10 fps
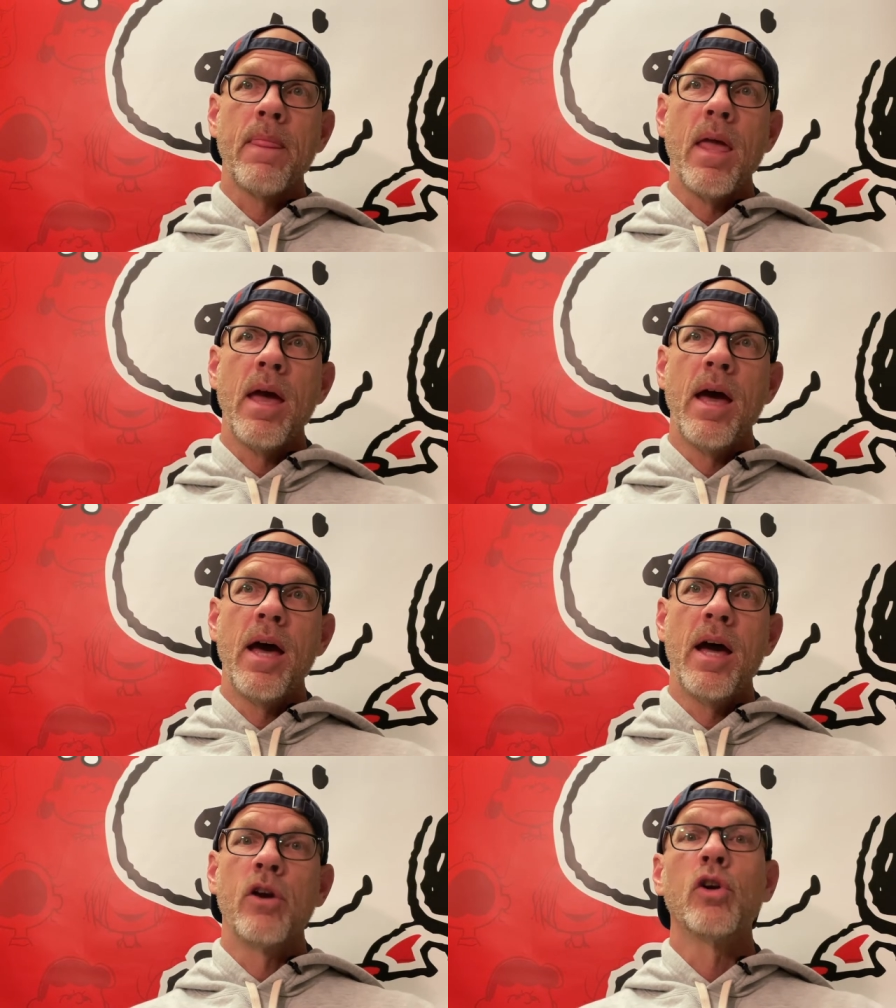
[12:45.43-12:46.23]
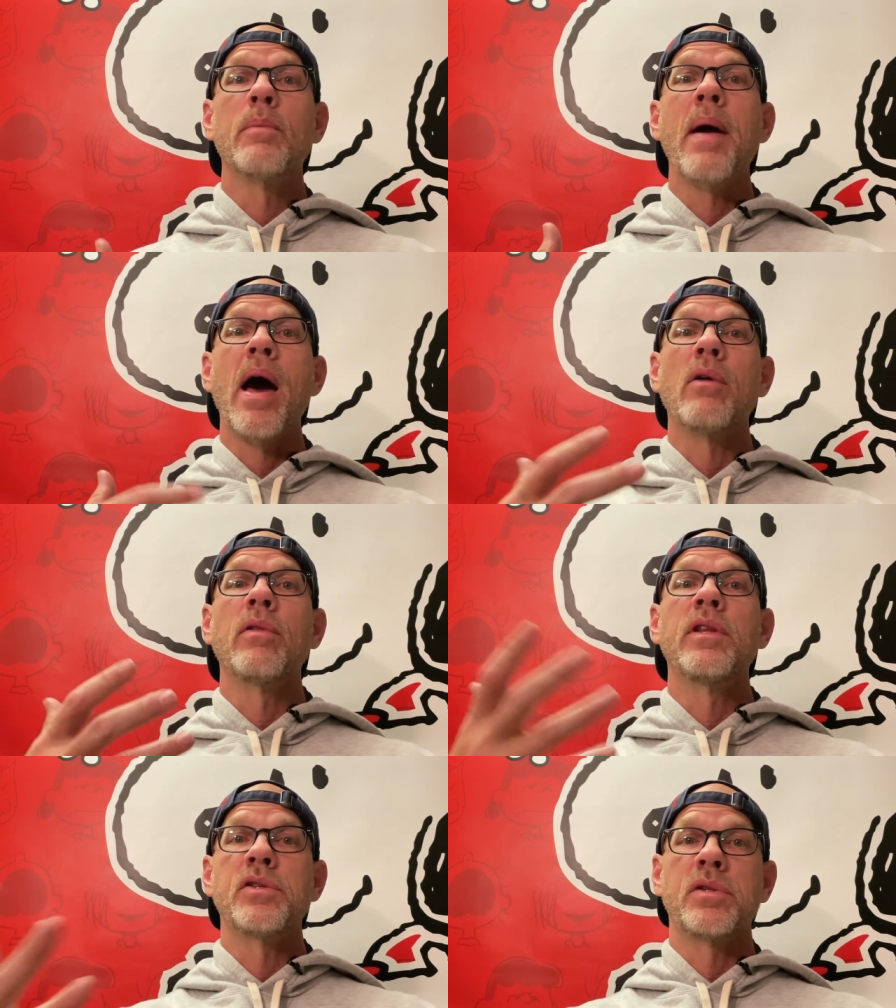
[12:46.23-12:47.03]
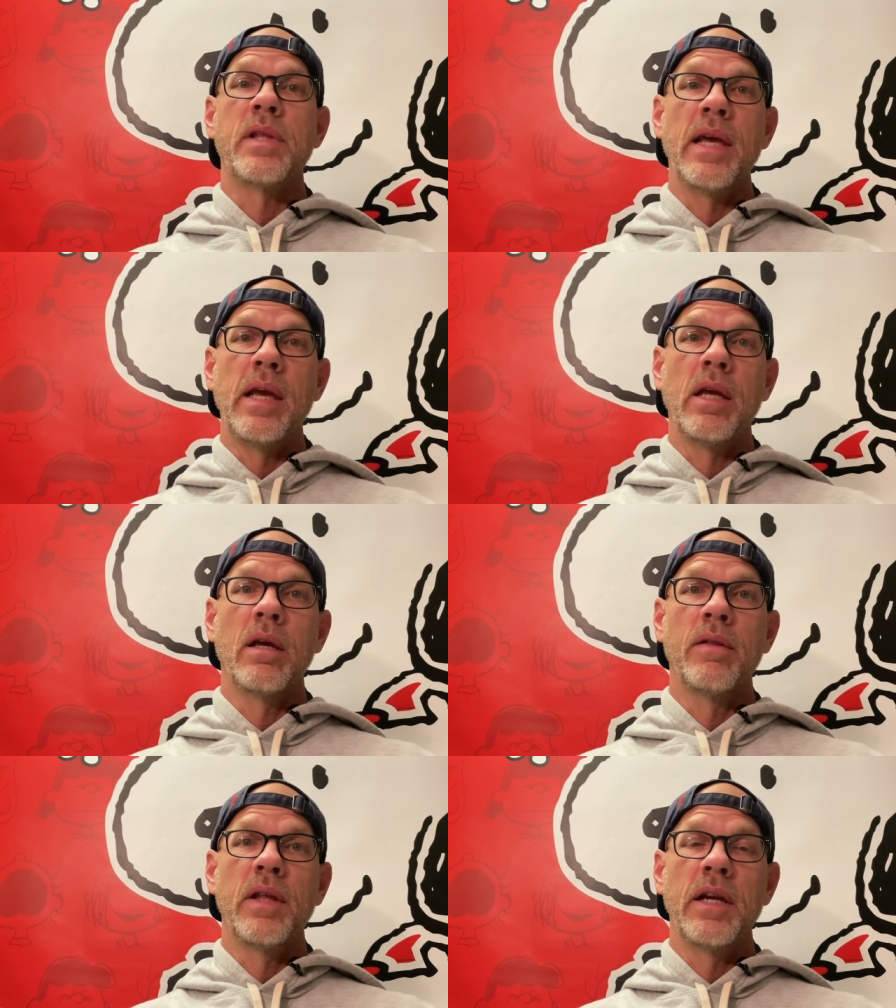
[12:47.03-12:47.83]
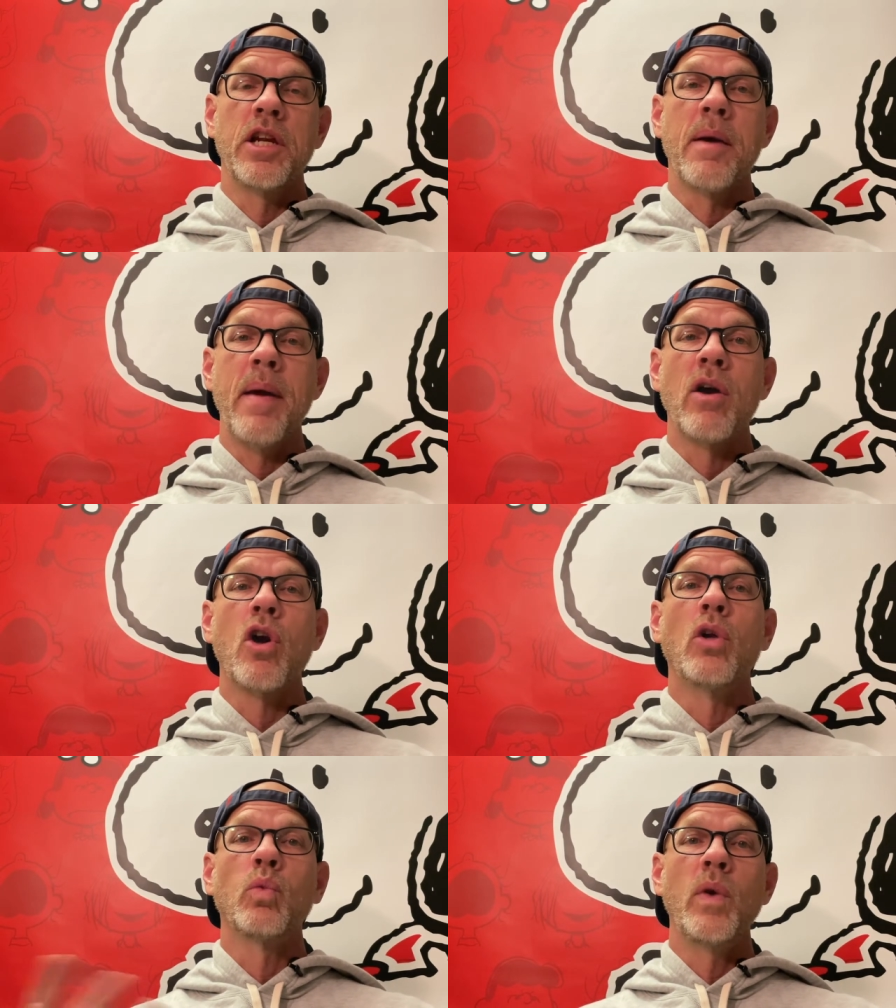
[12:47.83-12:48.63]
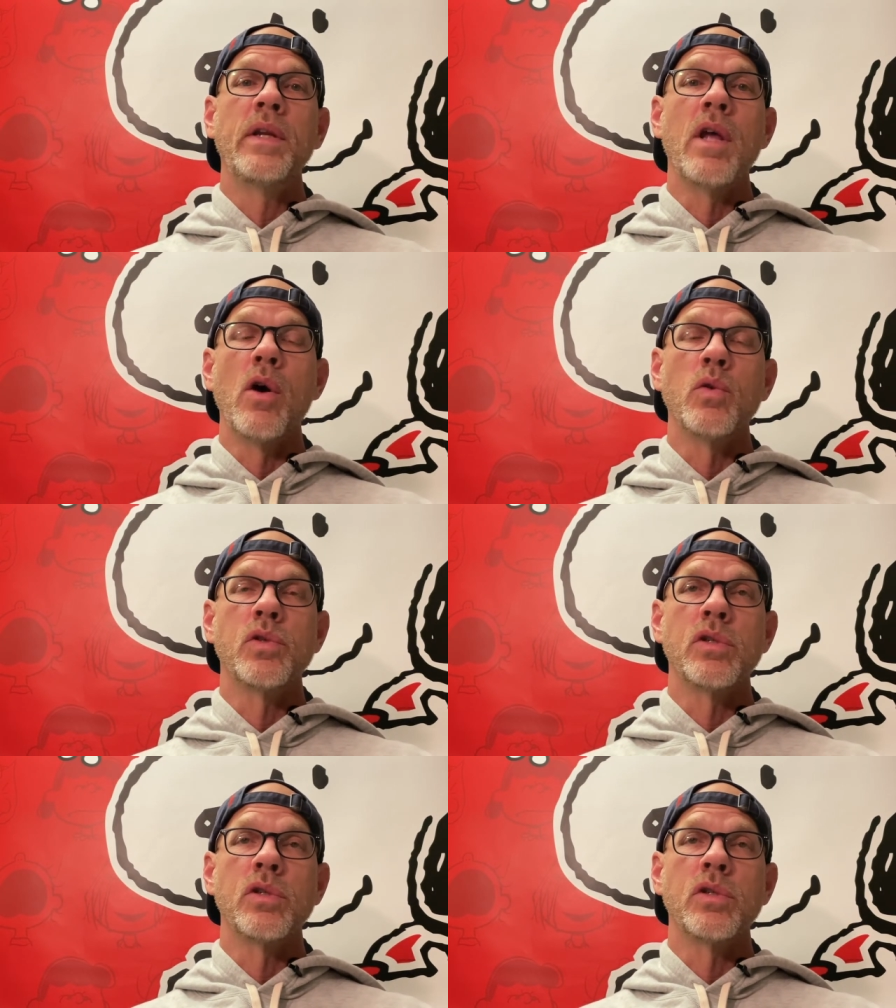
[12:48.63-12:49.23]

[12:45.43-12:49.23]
uh, heard about this thing that had come out called Windows.